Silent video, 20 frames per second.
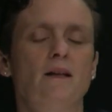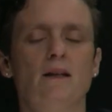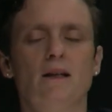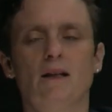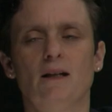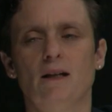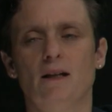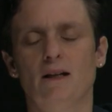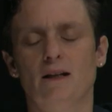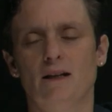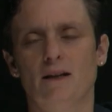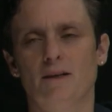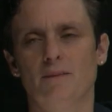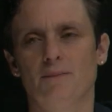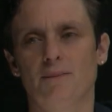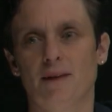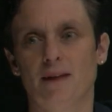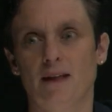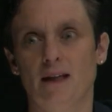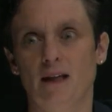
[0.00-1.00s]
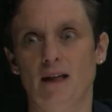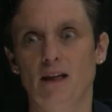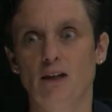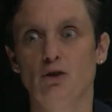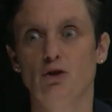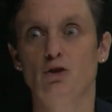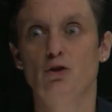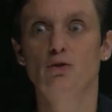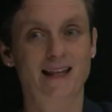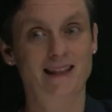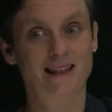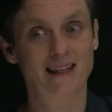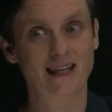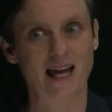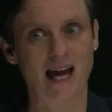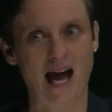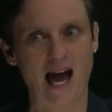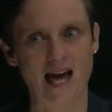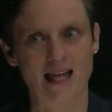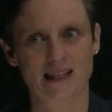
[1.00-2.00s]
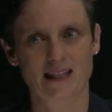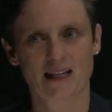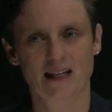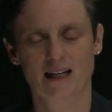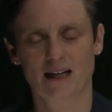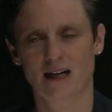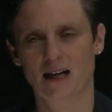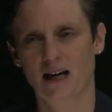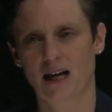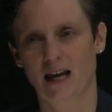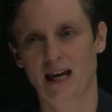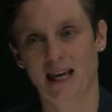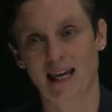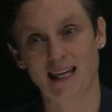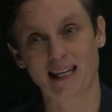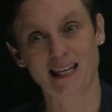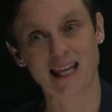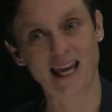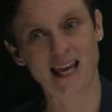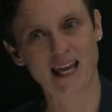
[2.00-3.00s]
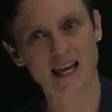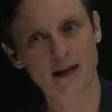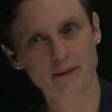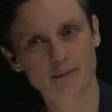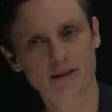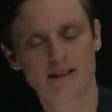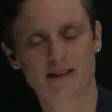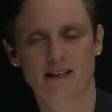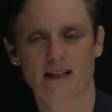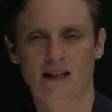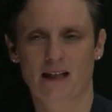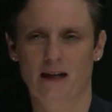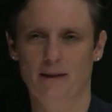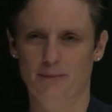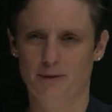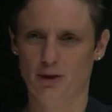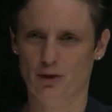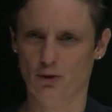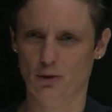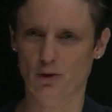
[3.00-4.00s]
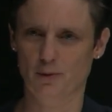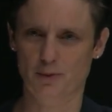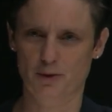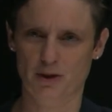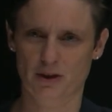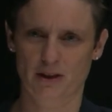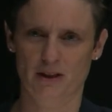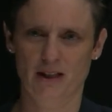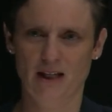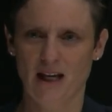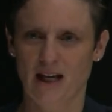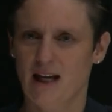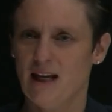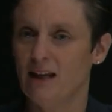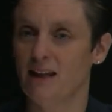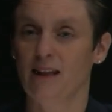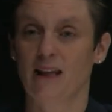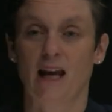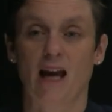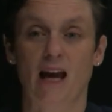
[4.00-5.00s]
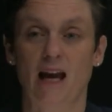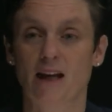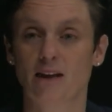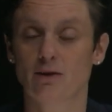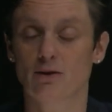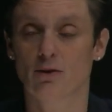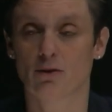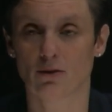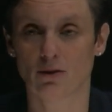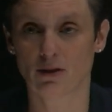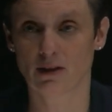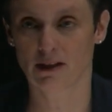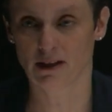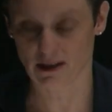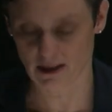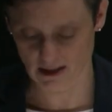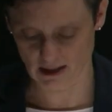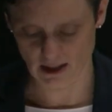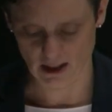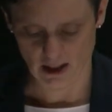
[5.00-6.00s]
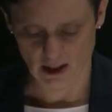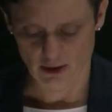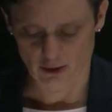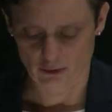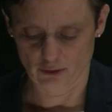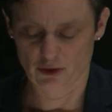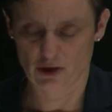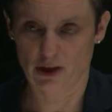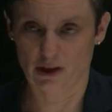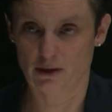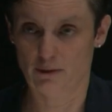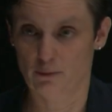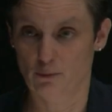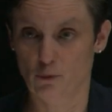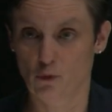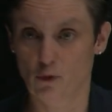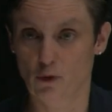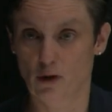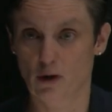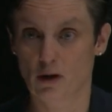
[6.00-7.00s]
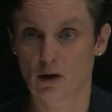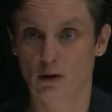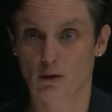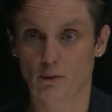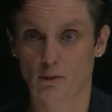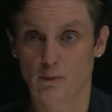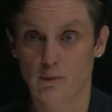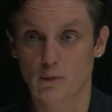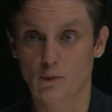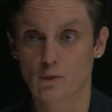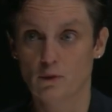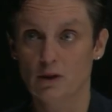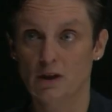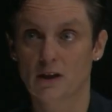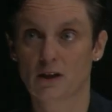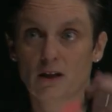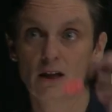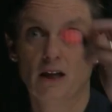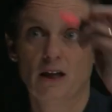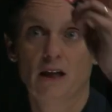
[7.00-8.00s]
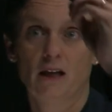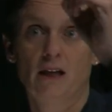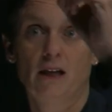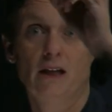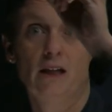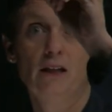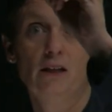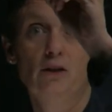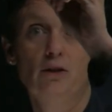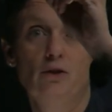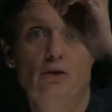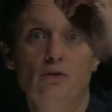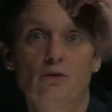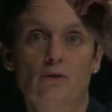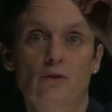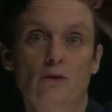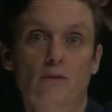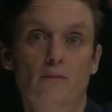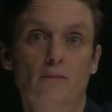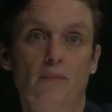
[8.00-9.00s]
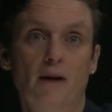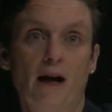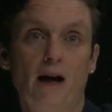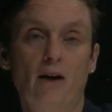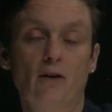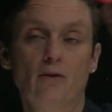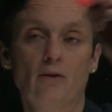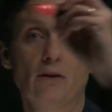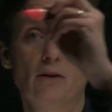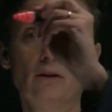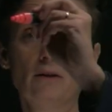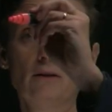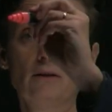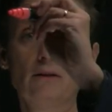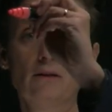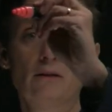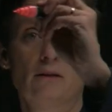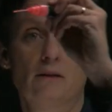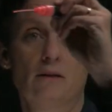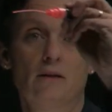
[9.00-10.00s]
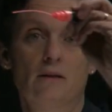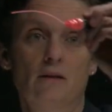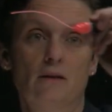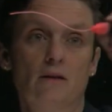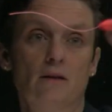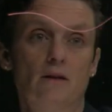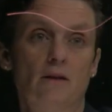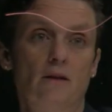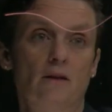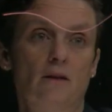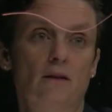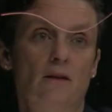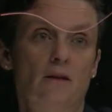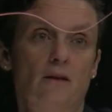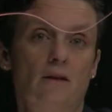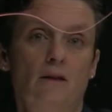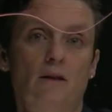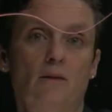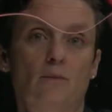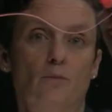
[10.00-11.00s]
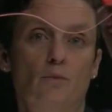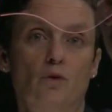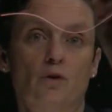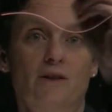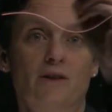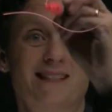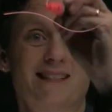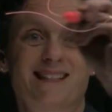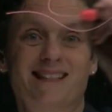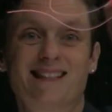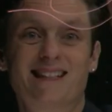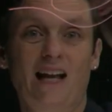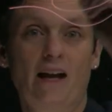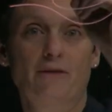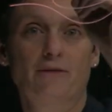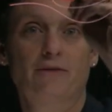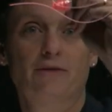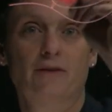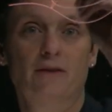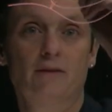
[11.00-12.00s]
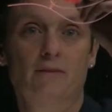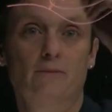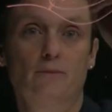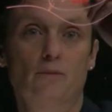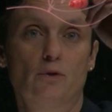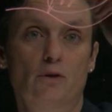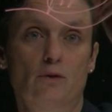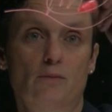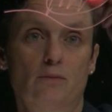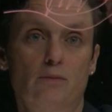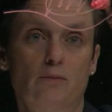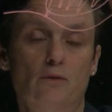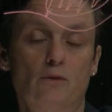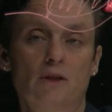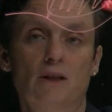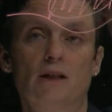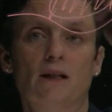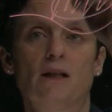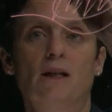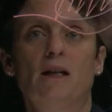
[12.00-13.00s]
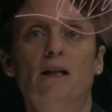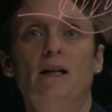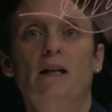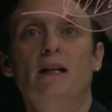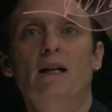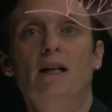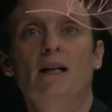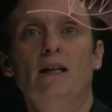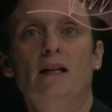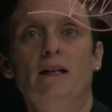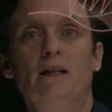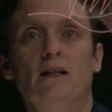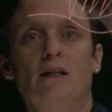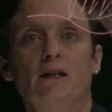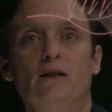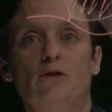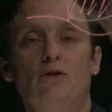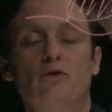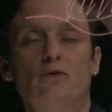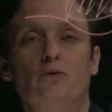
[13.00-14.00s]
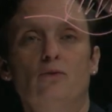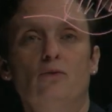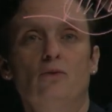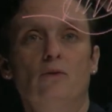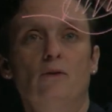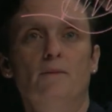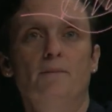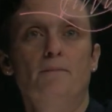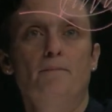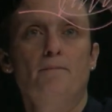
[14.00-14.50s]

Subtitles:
laxatives, the other inhibiting absorptions, in the end all leading to just more water in your bowel, more stuff, more water, leading to